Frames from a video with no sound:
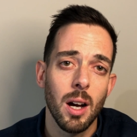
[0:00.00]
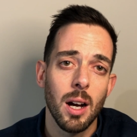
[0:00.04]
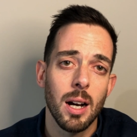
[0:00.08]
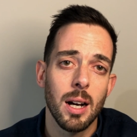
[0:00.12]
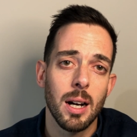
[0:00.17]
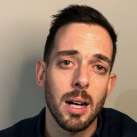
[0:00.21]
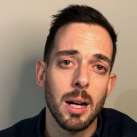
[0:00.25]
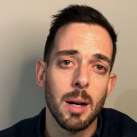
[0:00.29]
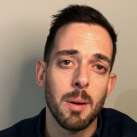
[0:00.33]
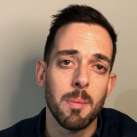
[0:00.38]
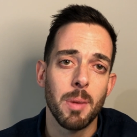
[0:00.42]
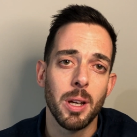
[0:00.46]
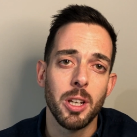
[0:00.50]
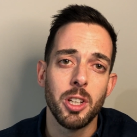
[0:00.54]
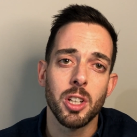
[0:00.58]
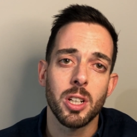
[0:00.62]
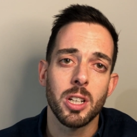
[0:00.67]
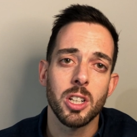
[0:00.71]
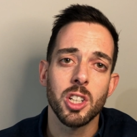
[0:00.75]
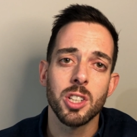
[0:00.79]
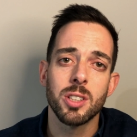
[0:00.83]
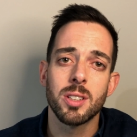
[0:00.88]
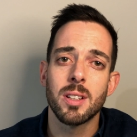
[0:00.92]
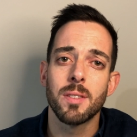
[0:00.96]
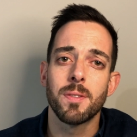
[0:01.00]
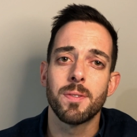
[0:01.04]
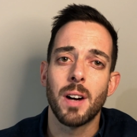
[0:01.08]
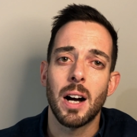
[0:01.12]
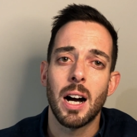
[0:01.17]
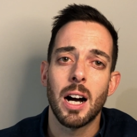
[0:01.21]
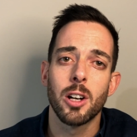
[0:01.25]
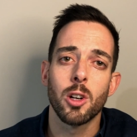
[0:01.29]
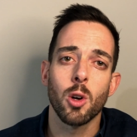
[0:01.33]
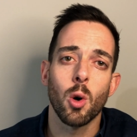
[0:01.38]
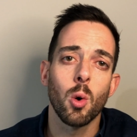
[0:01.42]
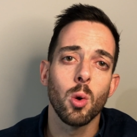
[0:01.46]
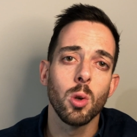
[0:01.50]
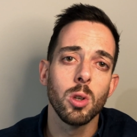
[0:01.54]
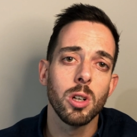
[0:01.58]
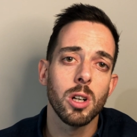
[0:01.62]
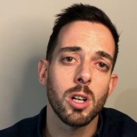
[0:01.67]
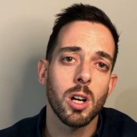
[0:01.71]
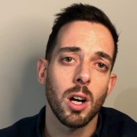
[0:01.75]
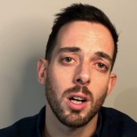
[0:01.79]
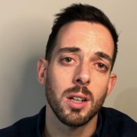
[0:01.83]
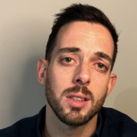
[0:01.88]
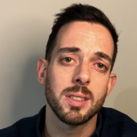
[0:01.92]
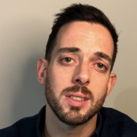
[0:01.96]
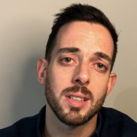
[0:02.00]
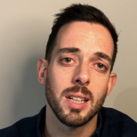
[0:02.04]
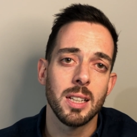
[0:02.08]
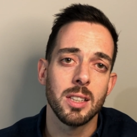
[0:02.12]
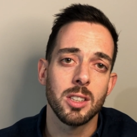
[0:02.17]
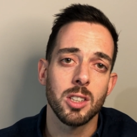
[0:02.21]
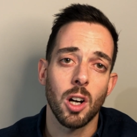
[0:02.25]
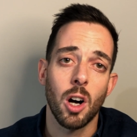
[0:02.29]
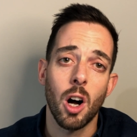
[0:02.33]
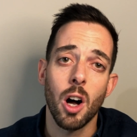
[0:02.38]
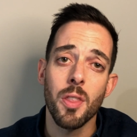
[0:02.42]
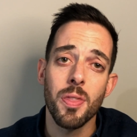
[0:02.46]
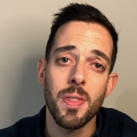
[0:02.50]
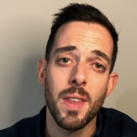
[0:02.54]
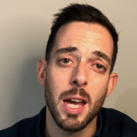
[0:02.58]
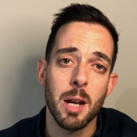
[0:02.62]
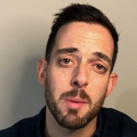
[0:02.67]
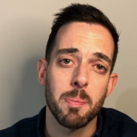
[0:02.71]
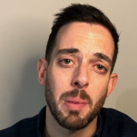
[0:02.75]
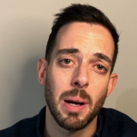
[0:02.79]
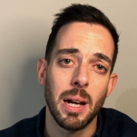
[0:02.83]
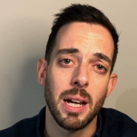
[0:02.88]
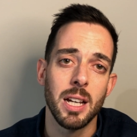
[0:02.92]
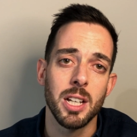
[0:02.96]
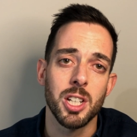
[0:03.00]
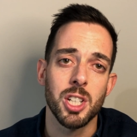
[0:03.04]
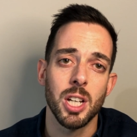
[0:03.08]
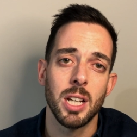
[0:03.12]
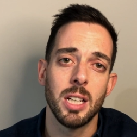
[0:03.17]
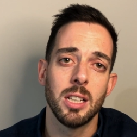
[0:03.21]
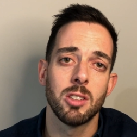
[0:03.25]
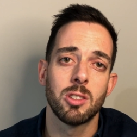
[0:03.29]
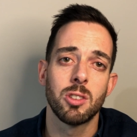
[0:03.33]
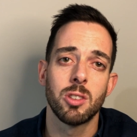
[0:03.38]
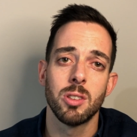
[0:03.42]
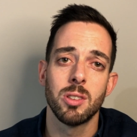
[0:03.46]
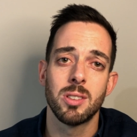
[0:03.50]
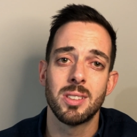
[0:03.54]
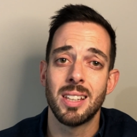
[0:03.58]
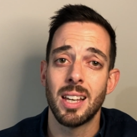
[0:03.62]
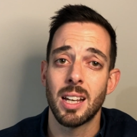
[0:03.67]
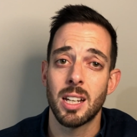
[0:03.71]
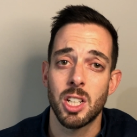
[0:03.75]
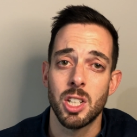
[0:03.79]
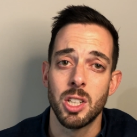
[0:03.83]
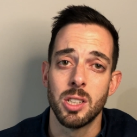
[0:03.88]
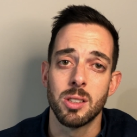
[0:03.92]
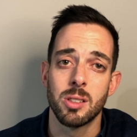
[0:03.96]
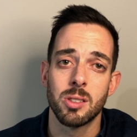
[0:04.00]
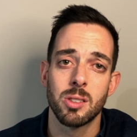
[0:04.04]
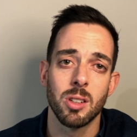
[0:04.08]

And you can just divide all your content on that page into sections.